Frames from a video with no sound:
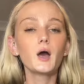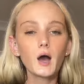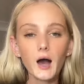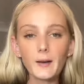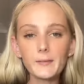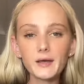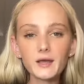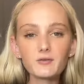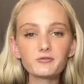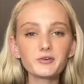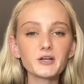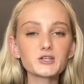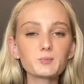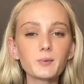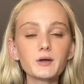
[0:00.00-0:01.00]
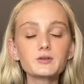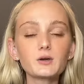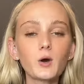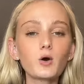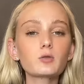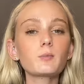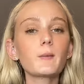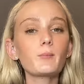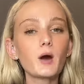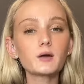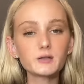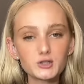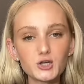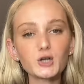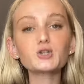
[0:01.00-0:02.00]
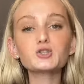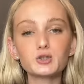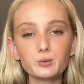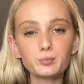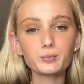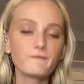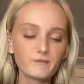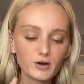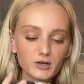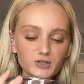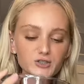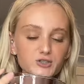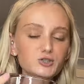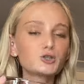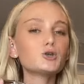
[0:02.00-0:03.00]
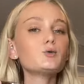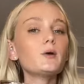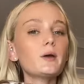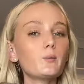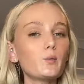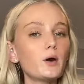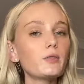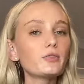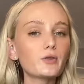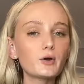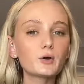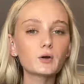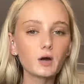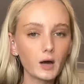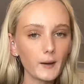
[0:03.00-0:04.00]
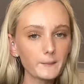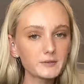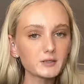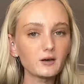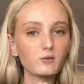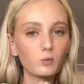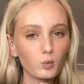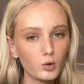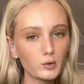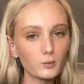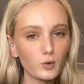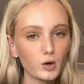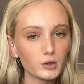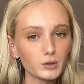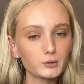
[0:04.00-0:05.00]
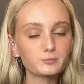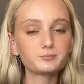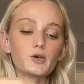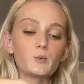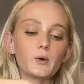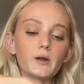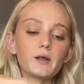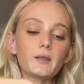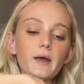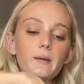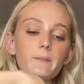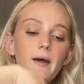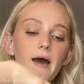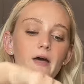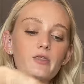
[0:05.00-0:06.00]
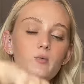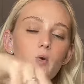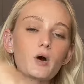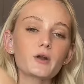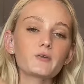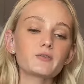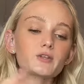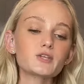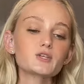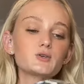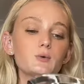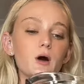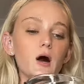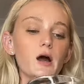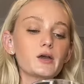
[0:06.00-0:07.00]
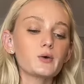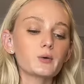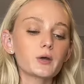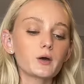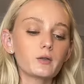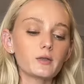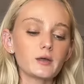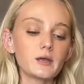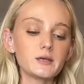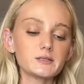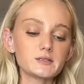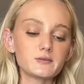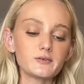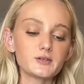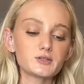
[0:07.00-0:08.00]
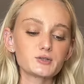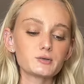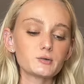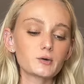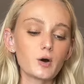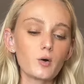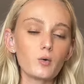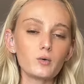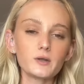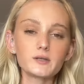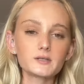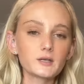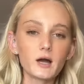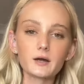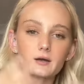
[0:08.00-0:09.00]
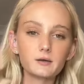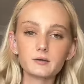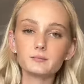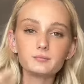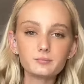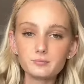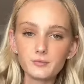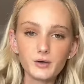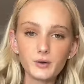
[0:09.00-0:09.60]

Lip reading: I'm making French bread to go with my broccoli cheddar soup. First, 2 1/3 cups of warm water. You want it like bath water. If it's too hot, you'll kill the yeast. If it's too cold, it's not gonna do